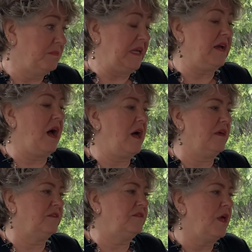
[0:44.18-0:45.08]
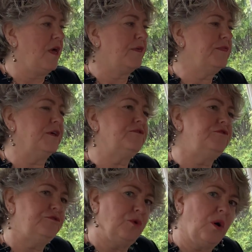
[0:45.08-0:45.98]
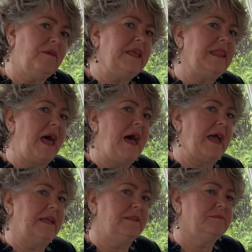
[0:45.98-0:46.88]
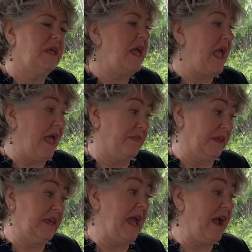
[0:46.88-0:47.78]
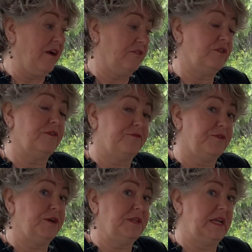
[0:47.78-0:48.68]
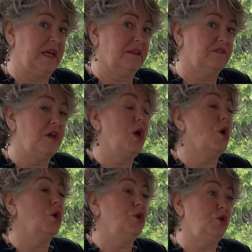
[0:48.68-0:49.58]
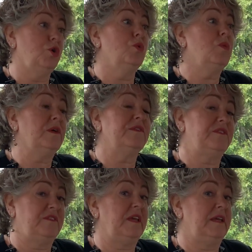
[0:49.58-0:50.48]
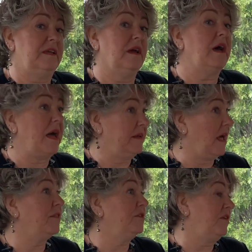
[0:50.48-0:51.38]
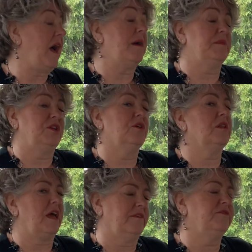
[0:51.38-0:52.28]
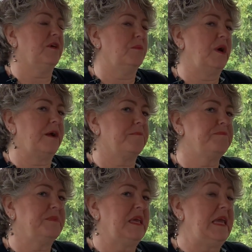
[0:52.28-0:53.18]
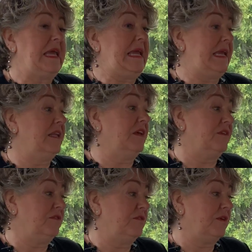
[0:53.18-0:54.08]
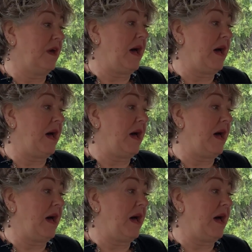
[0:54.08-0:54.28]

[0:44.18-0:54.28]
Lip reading: because the storyline and the character of Ferdinand, you will see another time in your life somewhere. It is